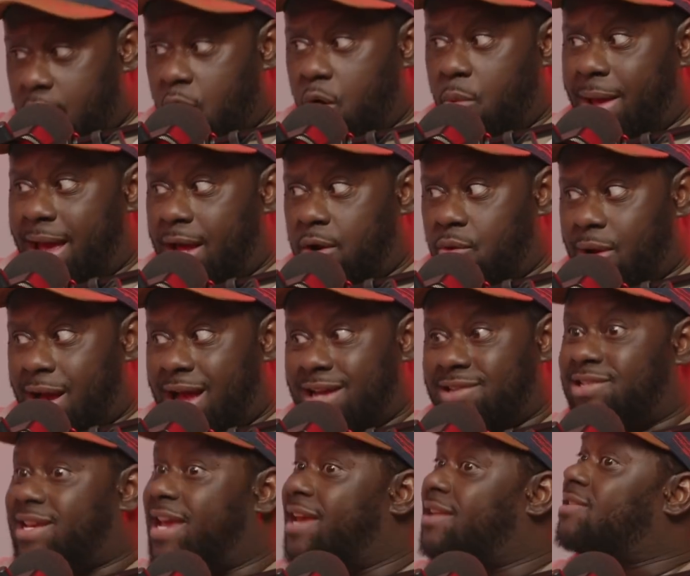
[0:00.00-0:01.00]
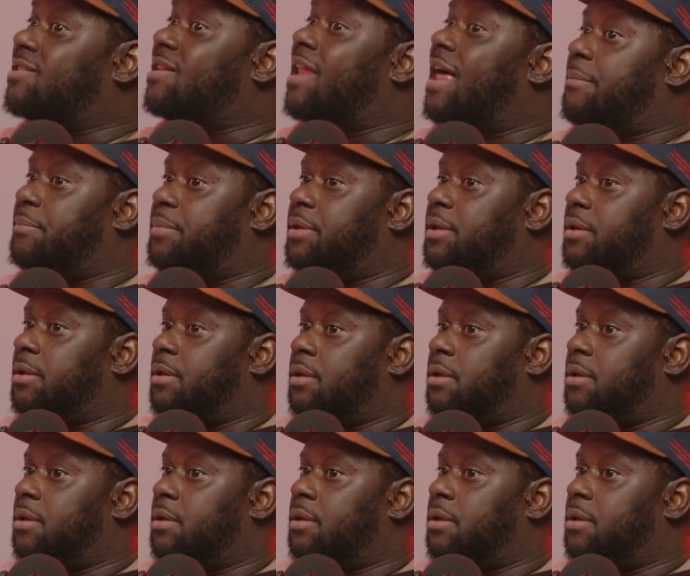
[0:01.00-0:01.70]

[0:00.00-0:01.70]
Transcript: ill battle, I say it sloppy.